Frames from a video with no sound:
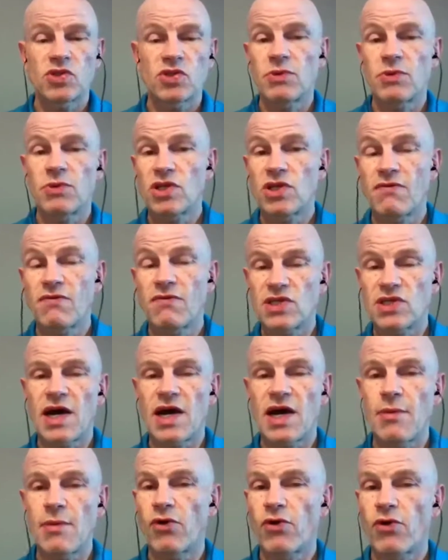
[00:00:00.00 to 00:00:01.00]
especially if it's a
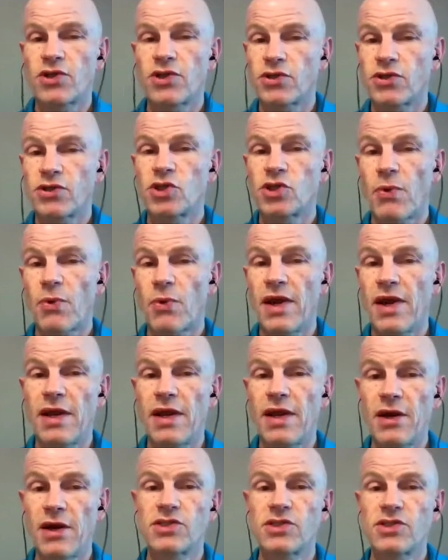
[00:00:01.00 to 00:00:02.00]
high pressure spray and
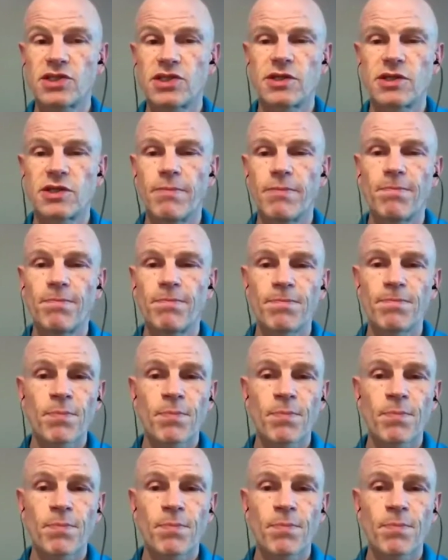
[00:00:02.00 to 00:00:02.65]
air system,